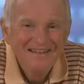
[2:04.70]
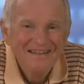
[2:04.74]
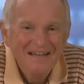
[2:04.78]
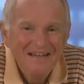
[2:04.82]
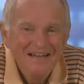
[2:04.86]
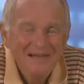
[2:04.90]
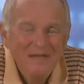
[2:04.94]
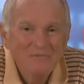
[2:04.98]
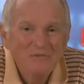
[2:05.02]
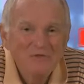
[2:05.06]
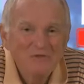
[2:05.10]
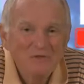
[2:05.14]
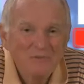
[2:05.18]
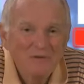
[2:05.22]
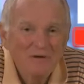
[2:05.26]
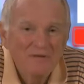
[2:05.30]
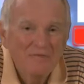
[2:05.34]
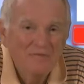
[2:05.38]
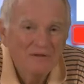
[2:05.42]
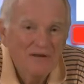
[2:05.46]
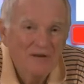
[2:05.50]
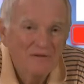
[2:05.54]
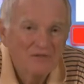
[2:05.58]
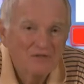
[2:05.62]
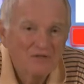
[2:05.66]
At number
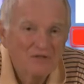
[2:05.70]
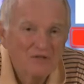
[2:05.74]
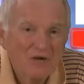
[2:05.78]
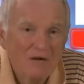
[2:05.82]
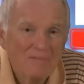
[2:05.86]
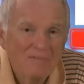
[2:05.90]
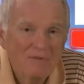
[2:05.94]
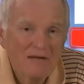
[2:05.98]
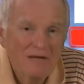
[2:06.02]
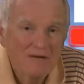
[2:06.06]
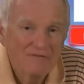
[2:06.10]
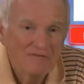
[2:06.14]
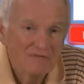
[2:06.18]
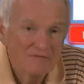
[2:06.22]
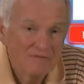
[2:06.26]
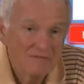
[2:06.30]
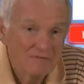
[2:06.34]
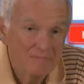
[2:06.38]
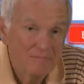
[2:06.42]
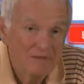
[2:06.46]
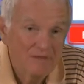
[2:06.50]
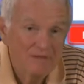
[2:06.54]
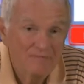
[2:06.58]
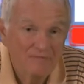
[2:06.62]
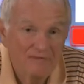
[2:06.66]
25, the top half of our
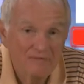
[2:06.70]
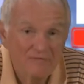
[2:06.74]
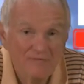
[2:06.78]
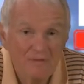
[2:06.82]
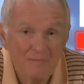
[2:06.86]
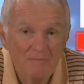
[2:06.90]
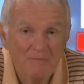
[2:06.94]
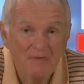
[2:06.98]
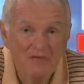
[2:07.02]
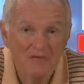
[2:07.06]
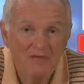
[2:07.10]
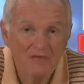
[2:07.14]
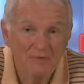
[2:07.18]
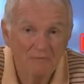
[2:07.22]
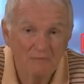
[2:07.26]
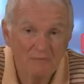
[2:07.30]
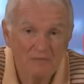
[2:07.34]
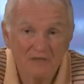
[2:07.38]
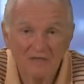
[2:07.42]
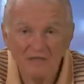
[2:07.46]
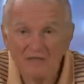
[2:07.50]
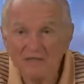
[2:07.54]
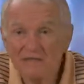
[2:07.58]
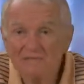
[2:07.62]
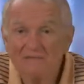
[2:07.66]
Big 50 begins
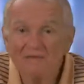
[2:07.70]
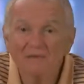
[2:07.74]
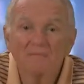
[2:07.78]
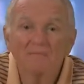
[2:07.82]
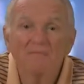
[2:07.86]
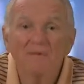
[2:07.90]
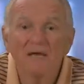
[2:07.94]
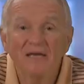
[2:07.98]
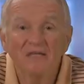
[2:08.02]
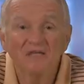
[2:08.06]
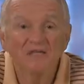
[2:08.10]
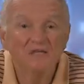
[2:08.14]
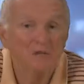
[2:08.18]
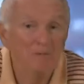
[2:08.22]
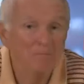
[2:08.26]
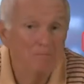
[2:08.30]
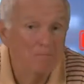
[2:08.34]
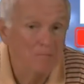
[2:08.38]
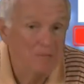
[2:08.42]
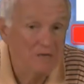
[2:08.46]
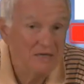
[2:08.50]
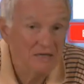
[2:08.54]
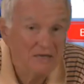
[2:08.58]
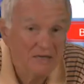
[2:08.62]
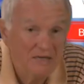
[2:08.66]
with Cleveland-based
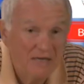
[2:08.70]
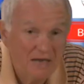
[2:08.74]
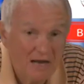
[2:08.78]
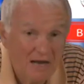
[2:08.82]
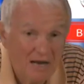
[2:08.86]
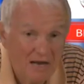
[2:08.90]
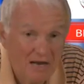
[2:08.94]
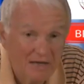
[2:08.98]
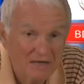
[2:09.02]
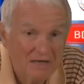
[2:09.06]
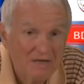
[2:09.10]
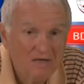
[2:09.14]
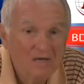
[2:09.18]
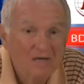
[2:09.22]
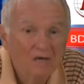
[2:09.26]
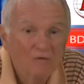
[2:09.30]
BDI,